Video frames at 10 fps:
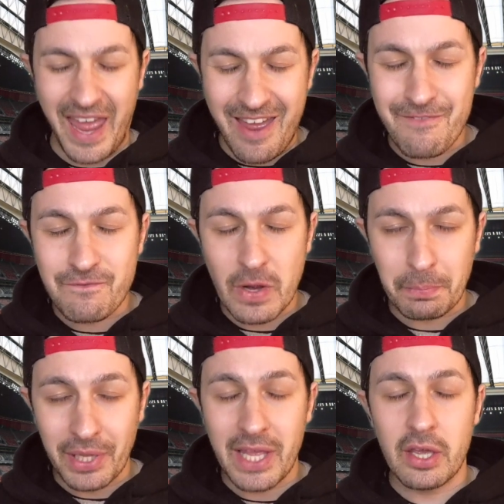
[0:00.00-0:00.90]
Every
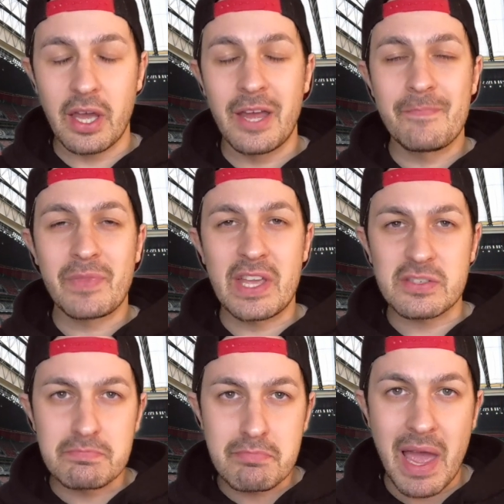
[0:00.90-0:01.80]
player
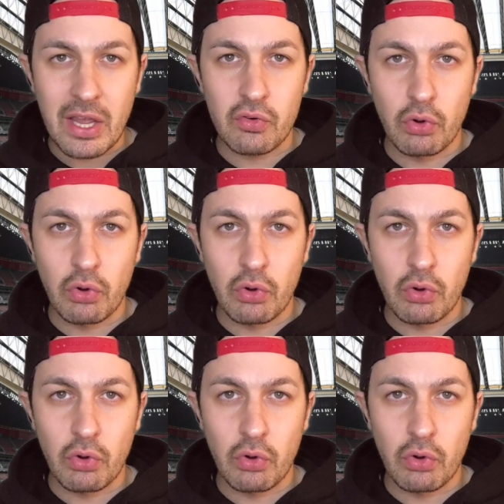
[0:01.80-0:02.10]
is mega